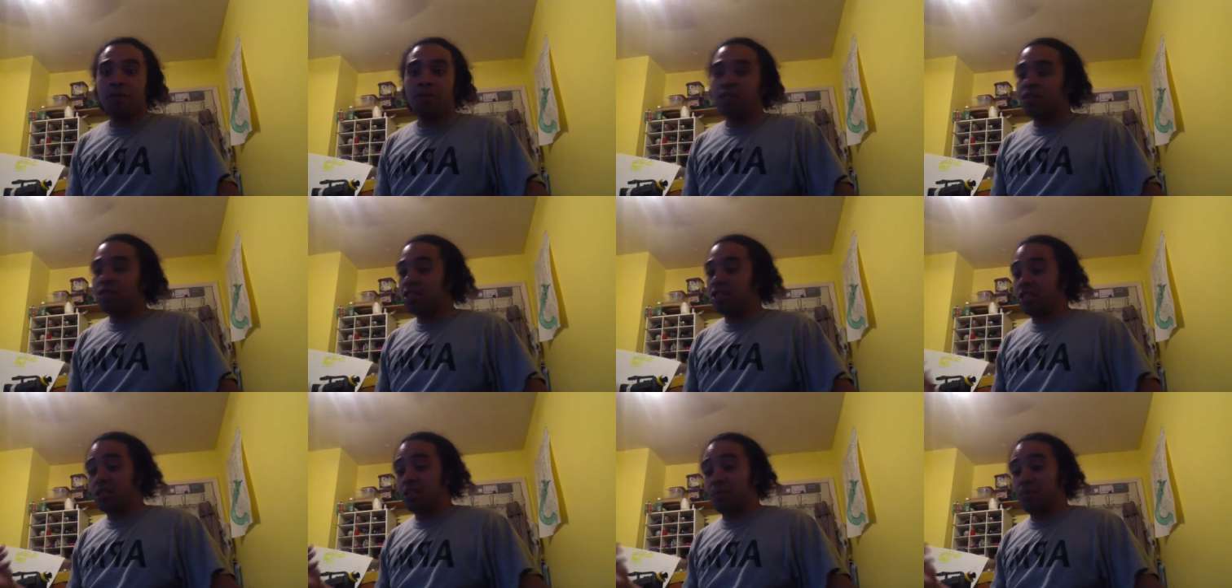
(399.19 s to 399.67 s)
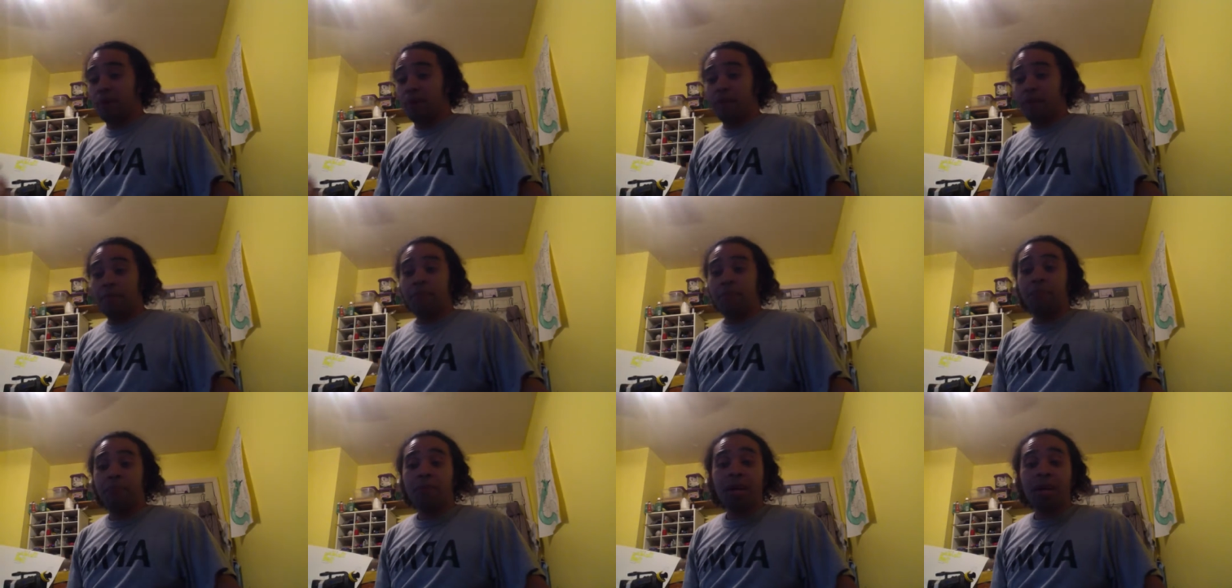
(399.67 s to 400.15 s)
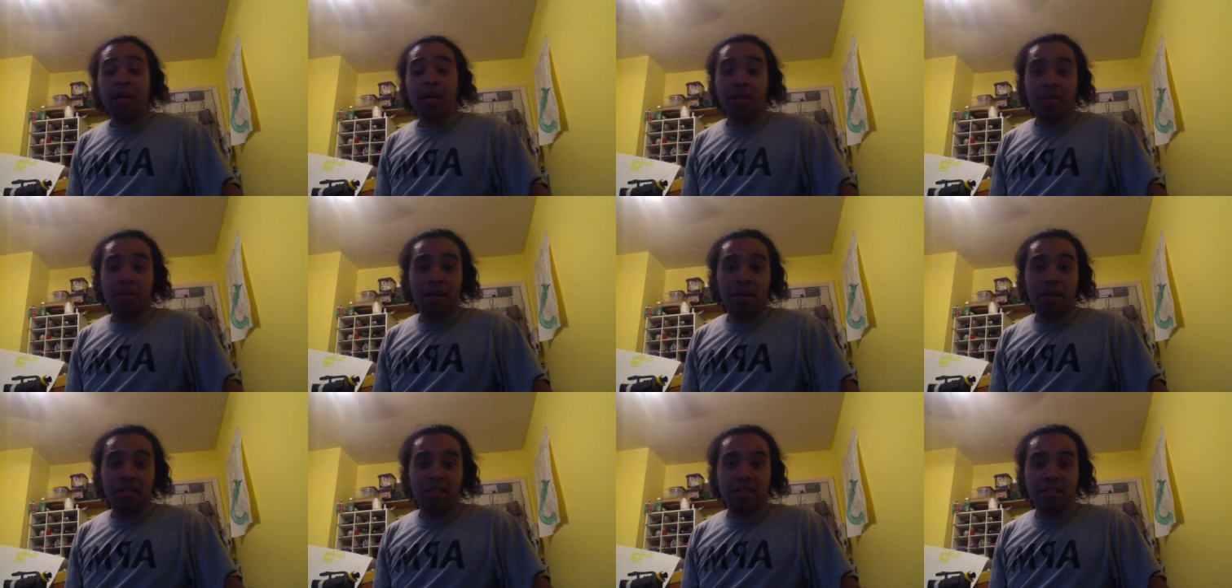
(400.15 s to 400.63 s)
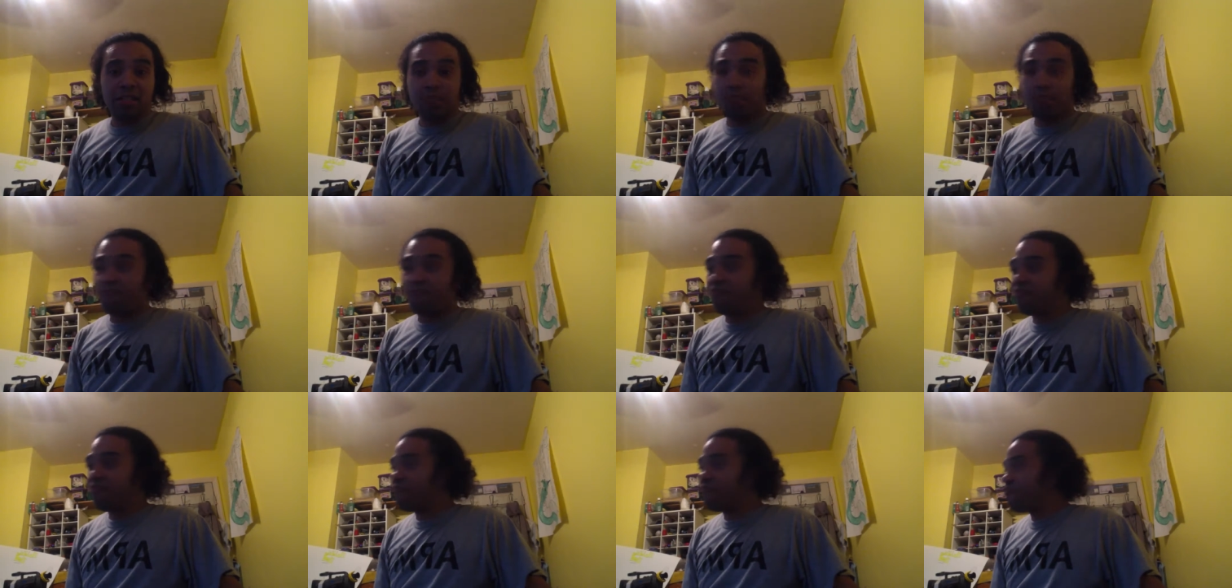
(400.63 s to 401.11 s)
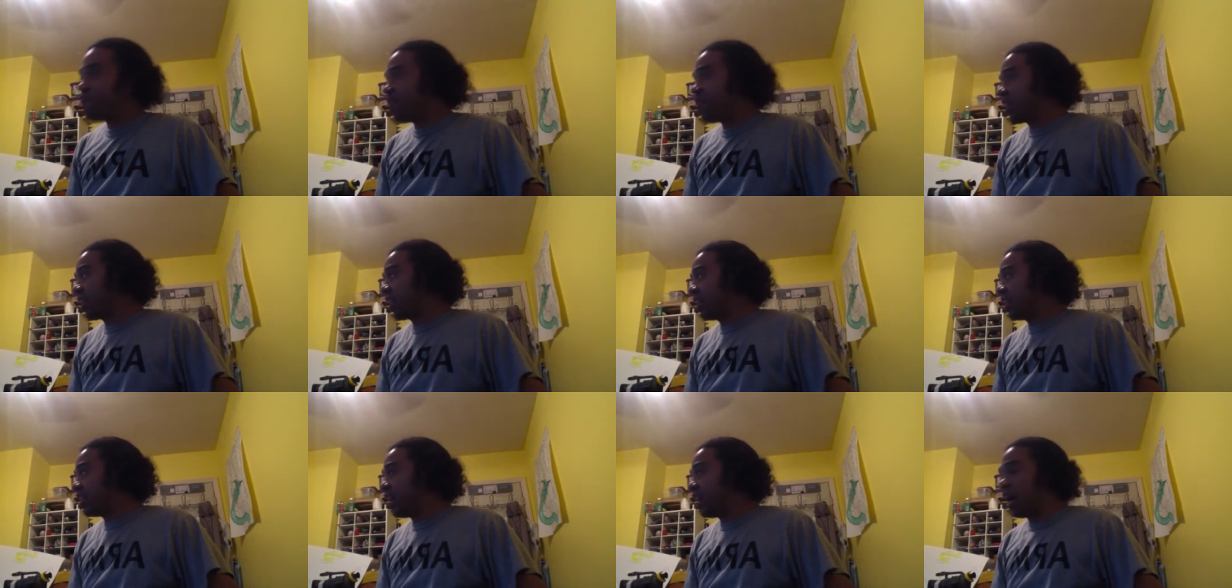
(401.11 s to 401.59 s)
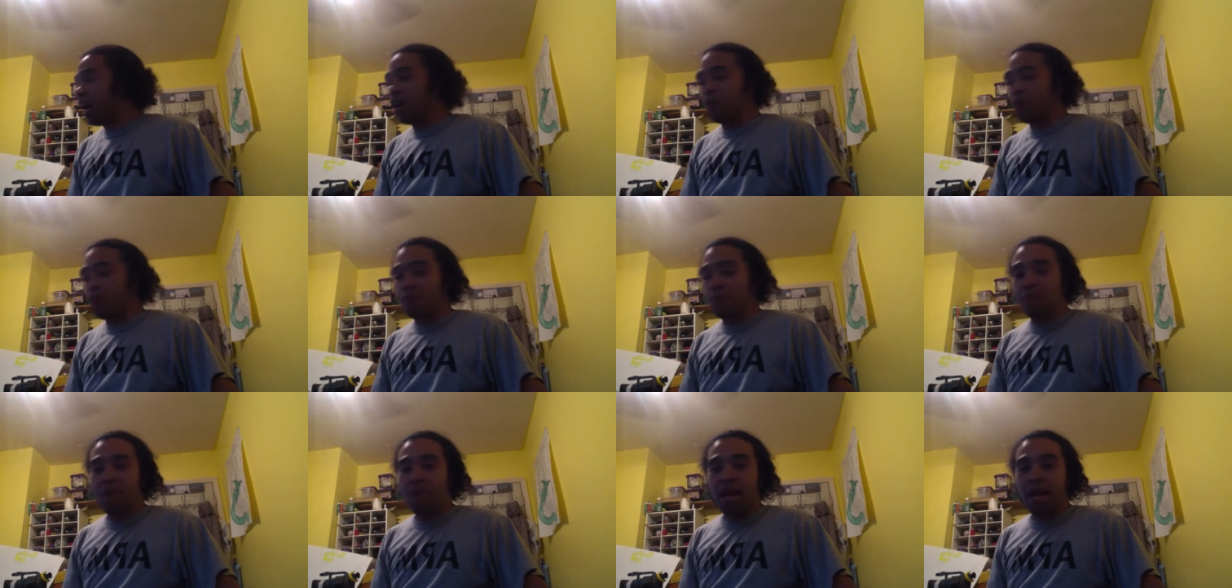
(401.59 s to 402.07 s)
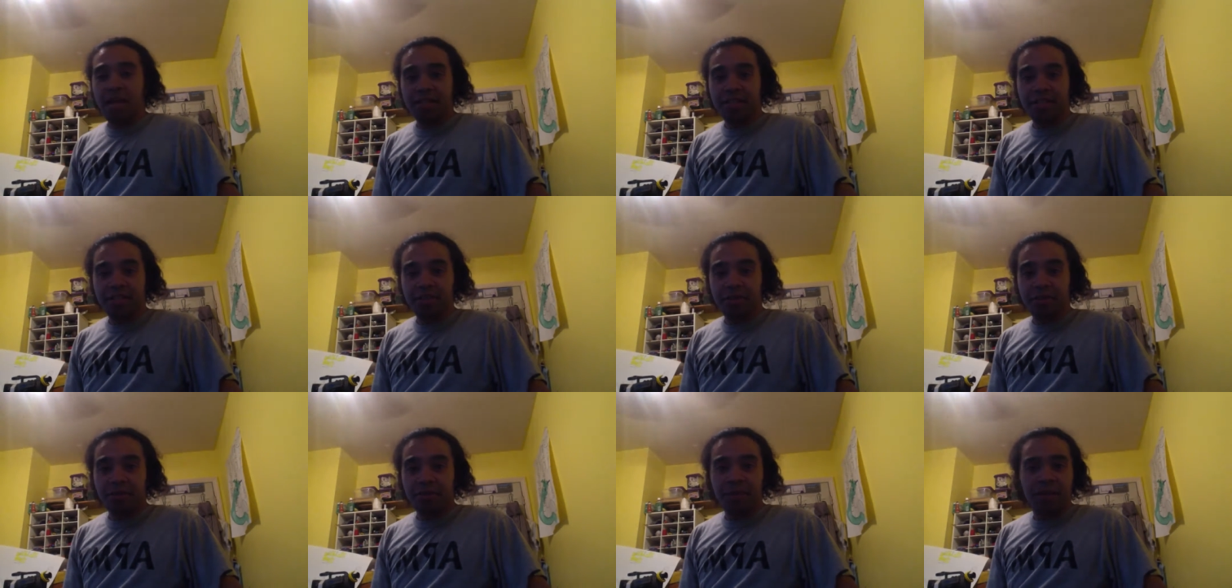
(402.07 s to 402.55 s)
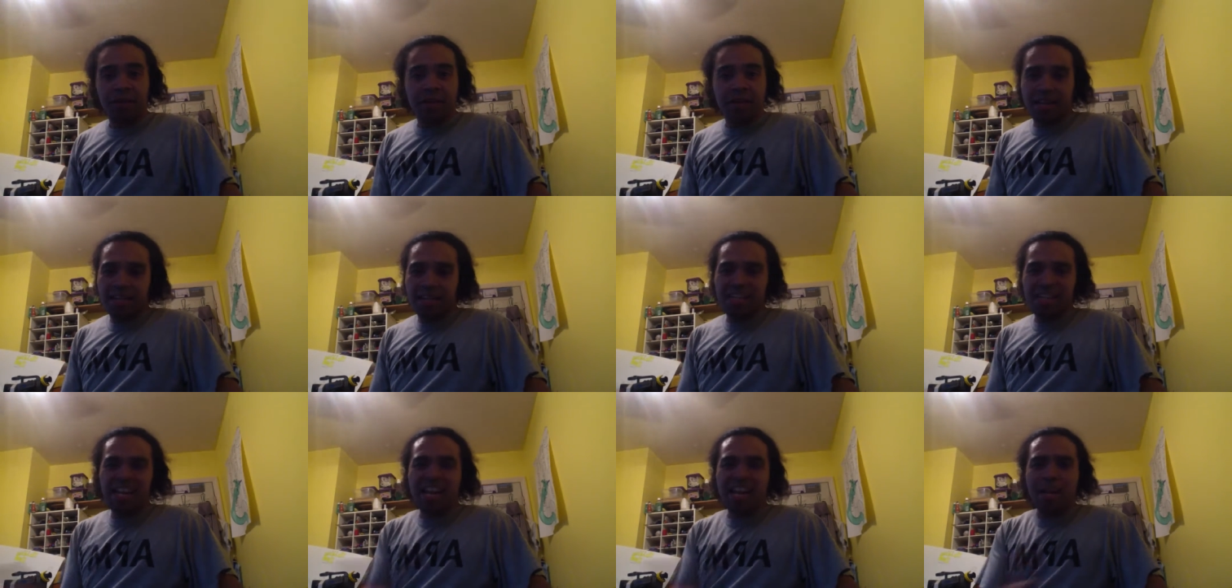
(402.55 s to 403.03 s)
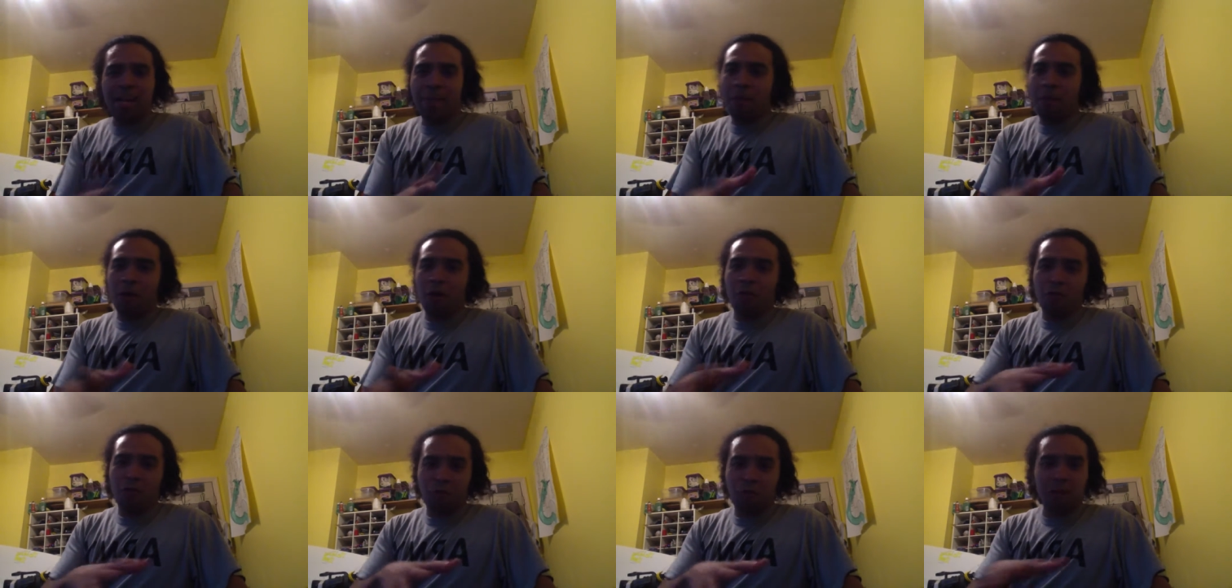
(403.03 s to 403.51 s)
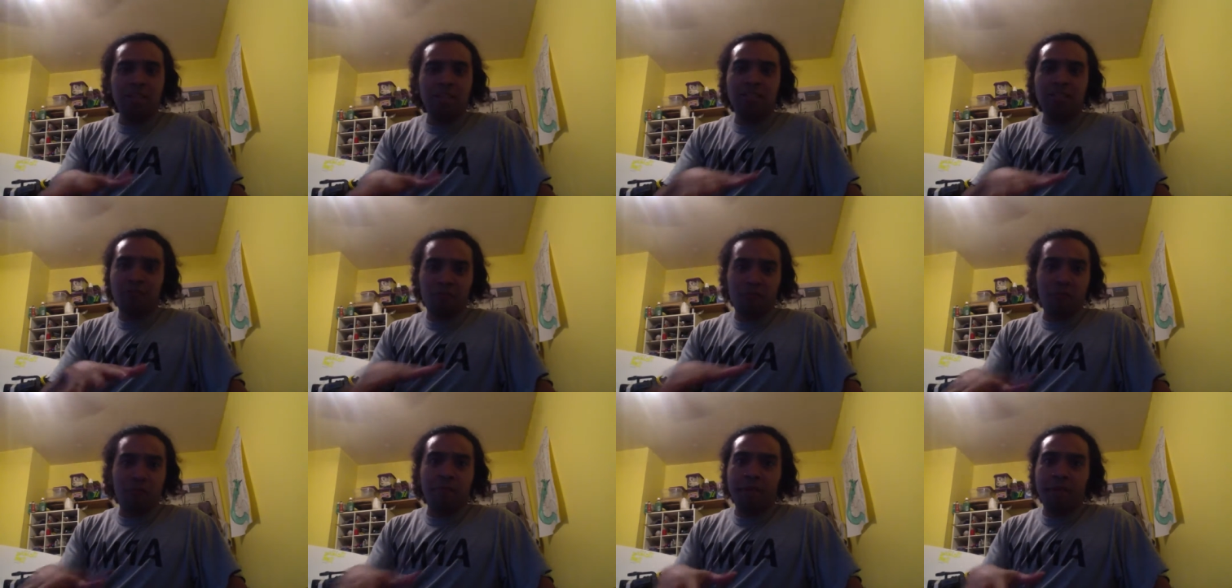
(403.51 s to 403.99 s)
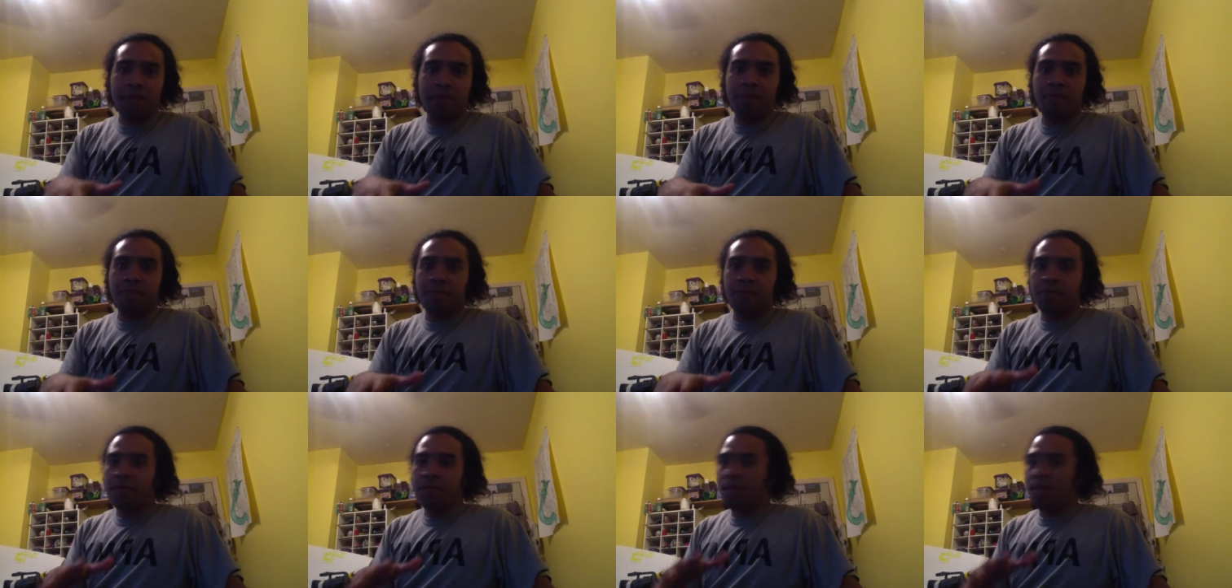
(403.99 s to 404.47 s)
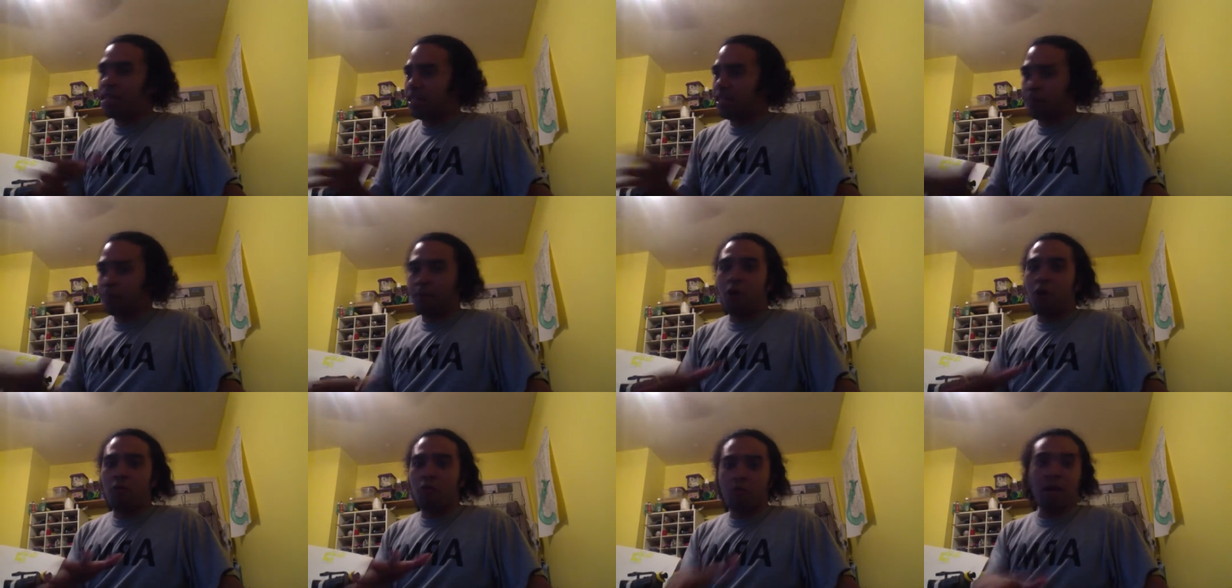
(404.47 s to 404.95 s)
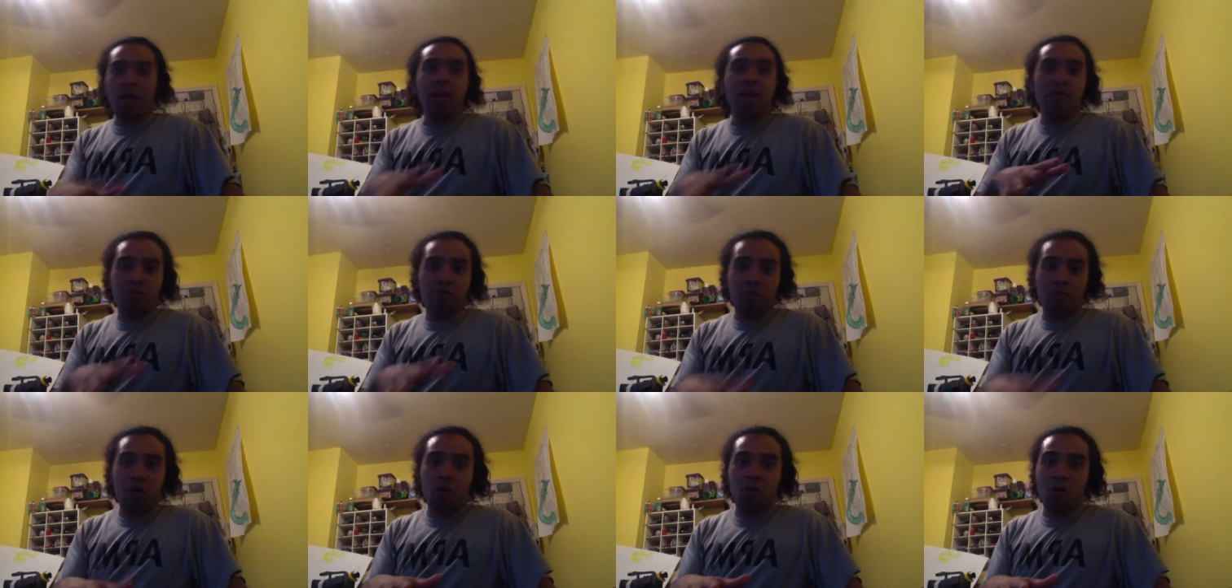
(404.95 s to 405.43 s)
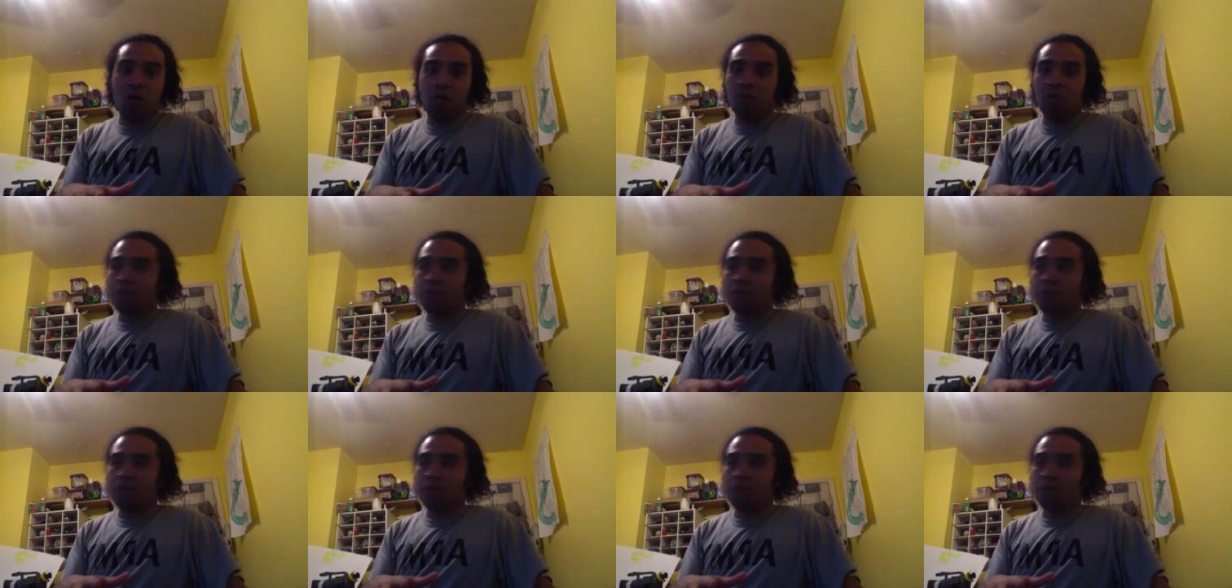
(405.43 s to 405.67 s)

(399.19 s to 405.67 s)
She might be pregnant by this fucking Yahoo bastard. And it ain't about race for me. It's about right and wrong.